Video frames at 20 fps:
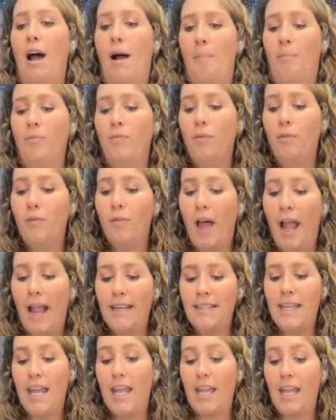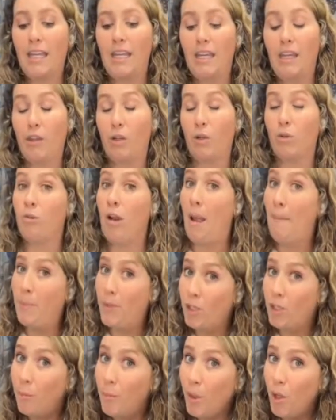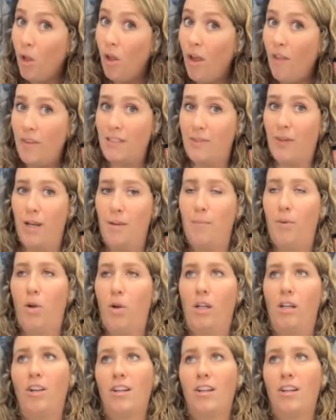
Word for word: um, find a either reputable, and this is very important,